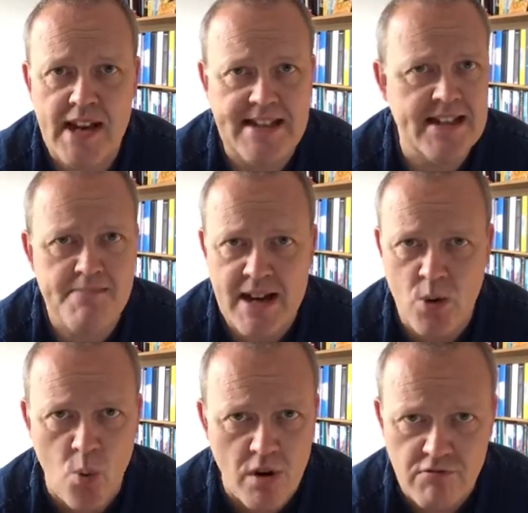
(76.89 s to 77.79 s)
It didn't
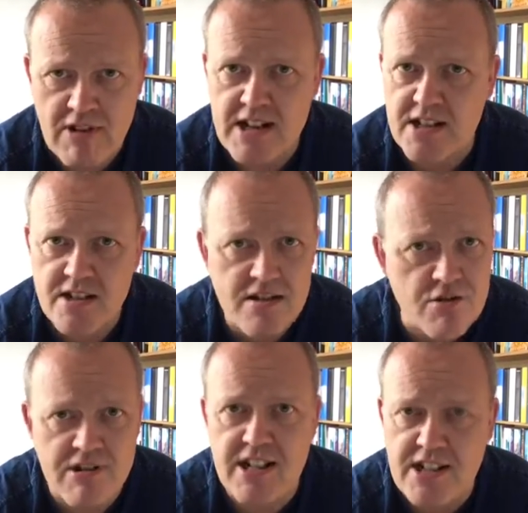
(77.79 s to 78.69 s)
matter what race,
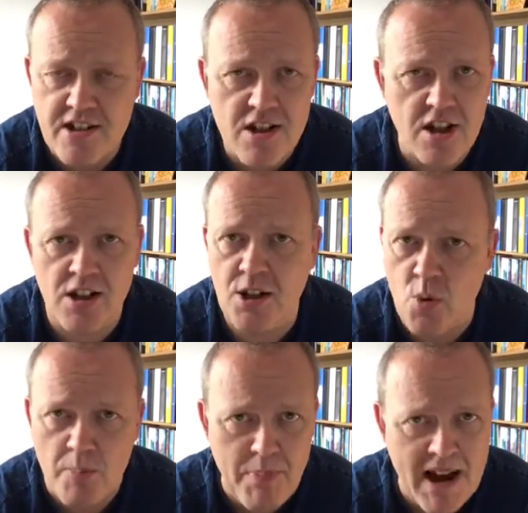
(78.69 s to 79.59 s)
creed, colour,
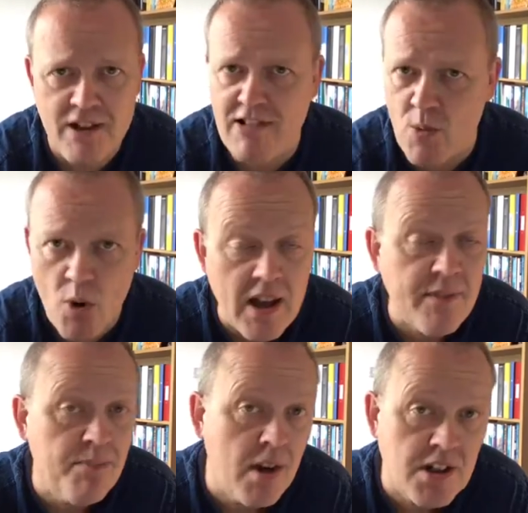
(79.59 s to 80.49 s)
what background, what
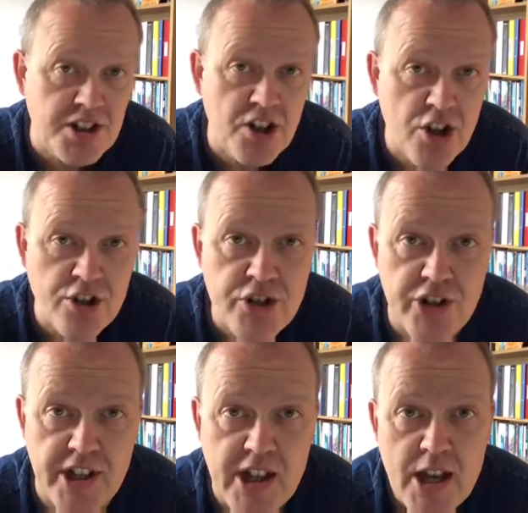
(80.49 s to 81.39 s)
even part of the
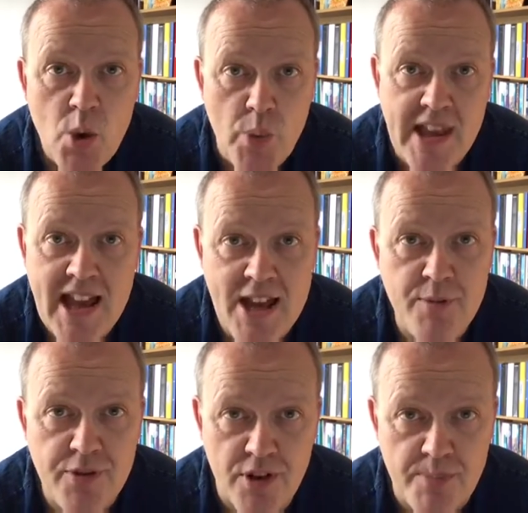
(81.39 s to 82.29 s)
country we
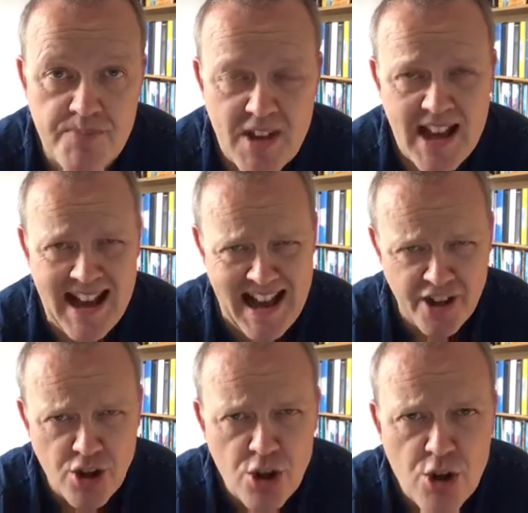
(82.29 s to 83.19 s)
came from. Our
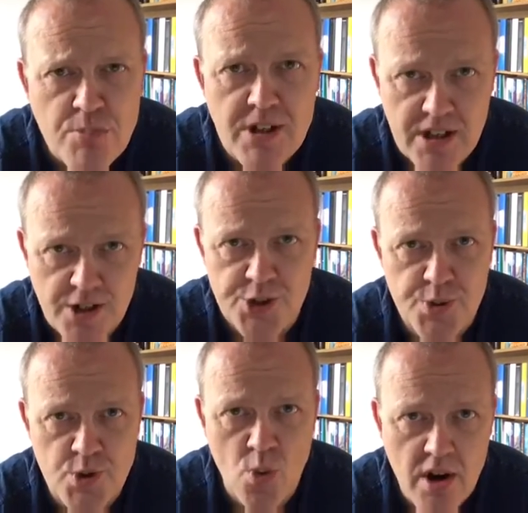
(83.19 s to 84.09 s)

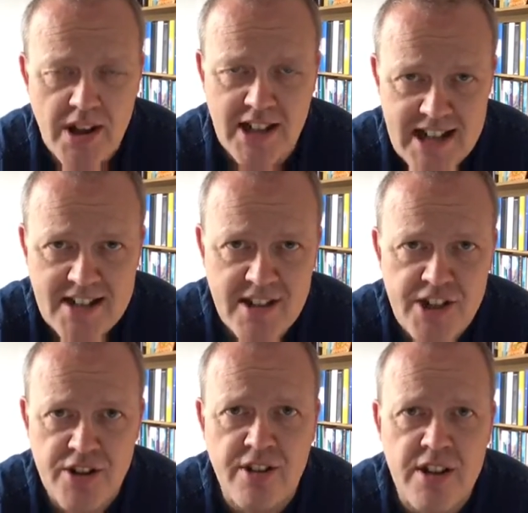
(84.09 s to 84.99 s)
humanness was what connected
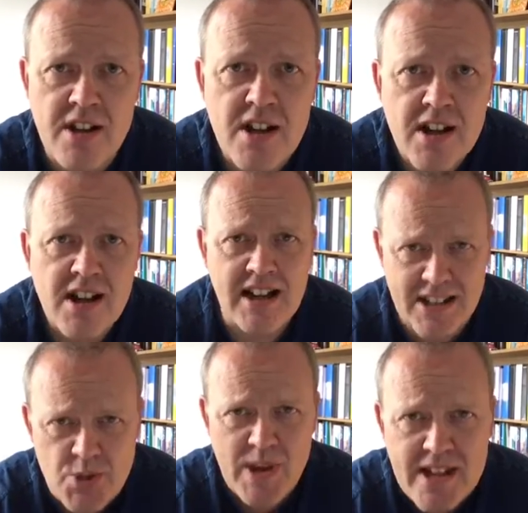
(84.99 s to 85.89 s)
each other.
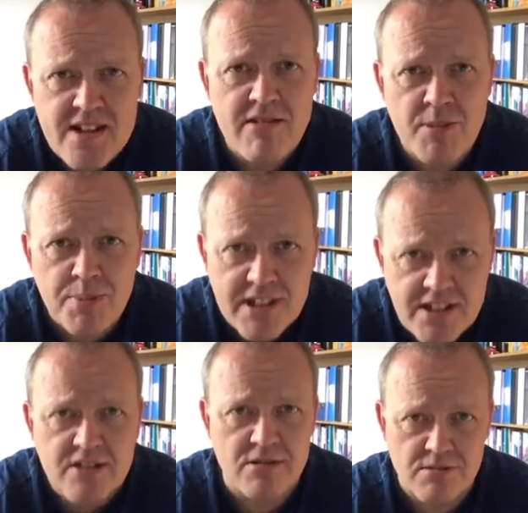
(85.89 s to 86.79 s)
And as we enter a
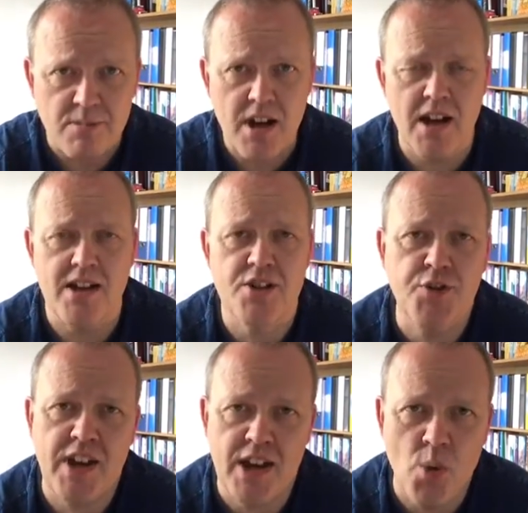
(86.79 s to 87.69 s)
political
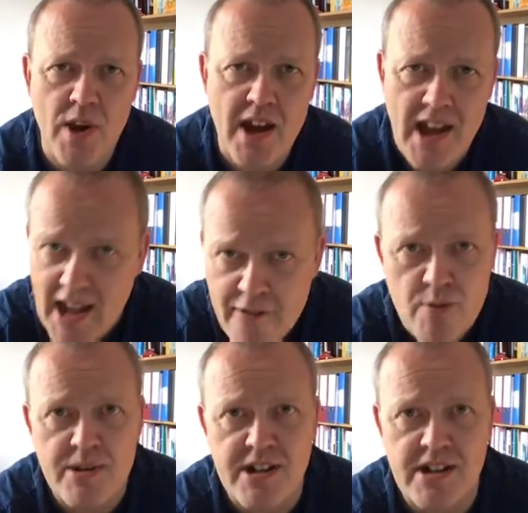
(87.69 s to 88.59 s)
sphere where
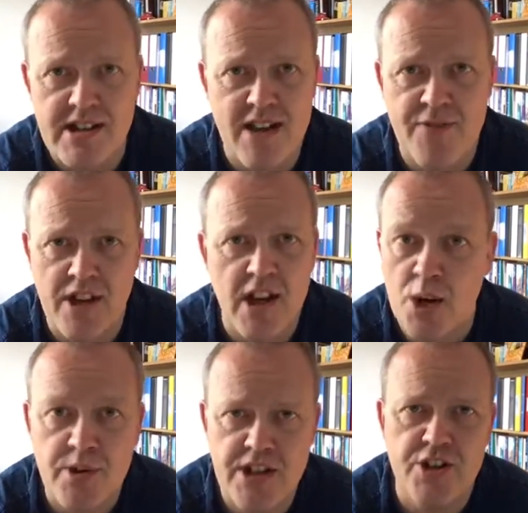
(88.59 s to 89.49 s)
everybody is having a
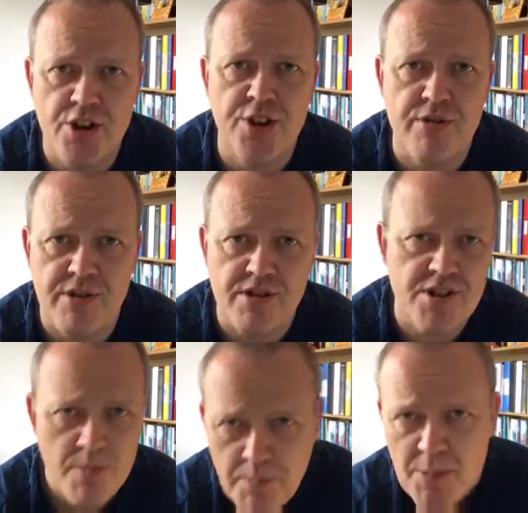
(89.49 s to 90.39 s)
go at each other and
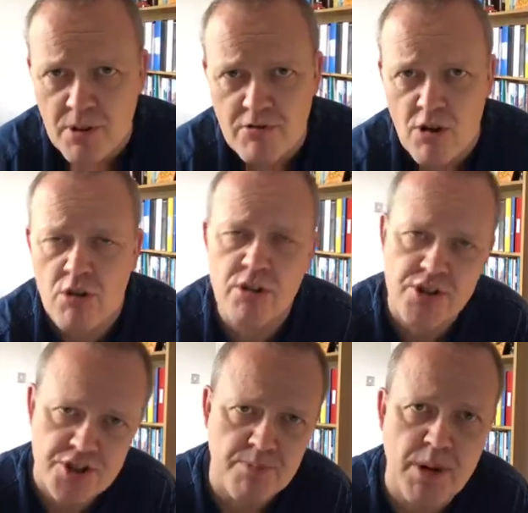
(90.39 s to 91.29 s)
some people are wrong
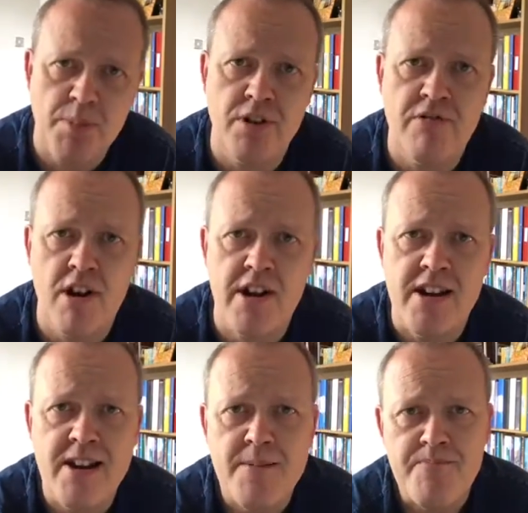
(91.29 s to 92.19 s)
and some people are right,
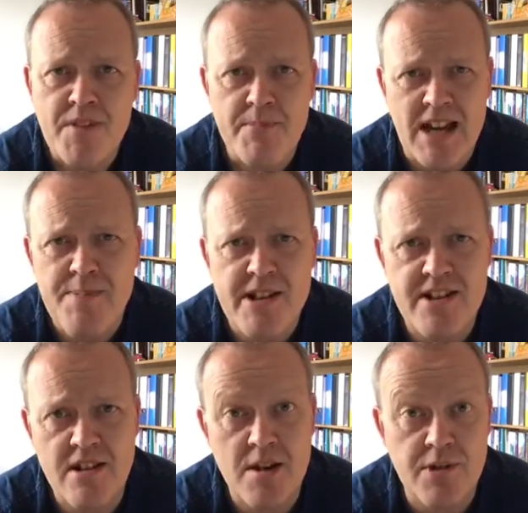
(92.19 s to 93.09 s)
maybe
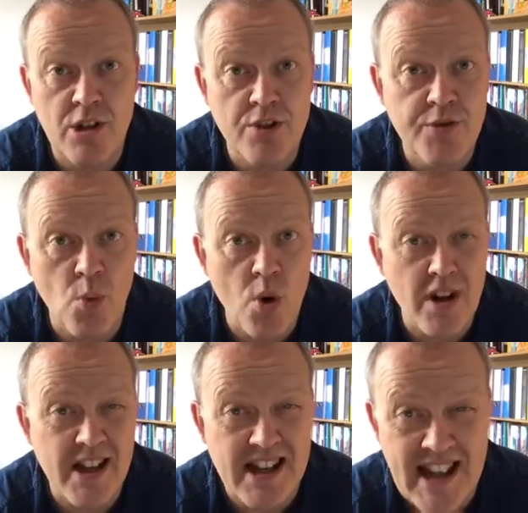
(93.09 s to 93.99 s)
it's time to look for
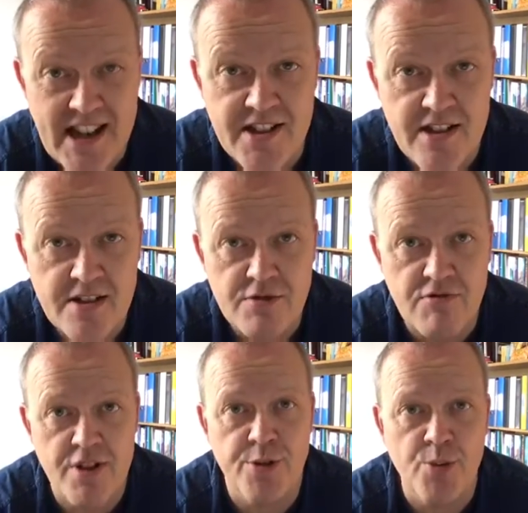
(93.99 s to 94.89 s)
what connects us
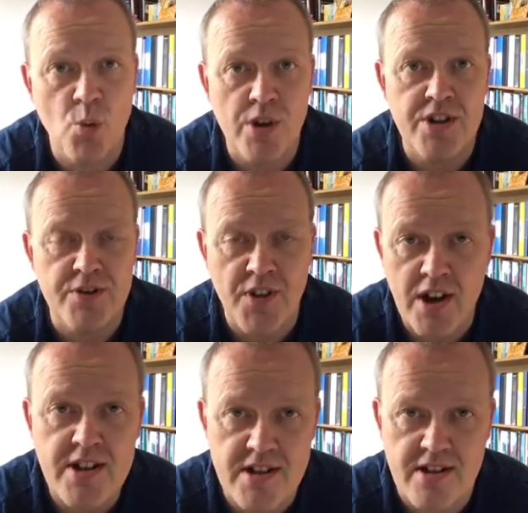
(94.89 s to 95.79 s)
rather than what
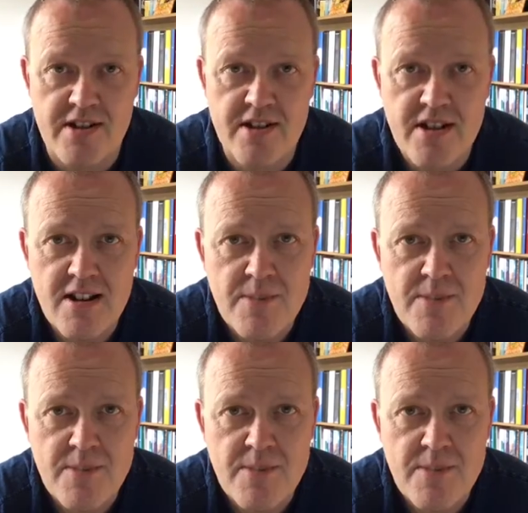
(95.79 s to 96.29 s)
divides us.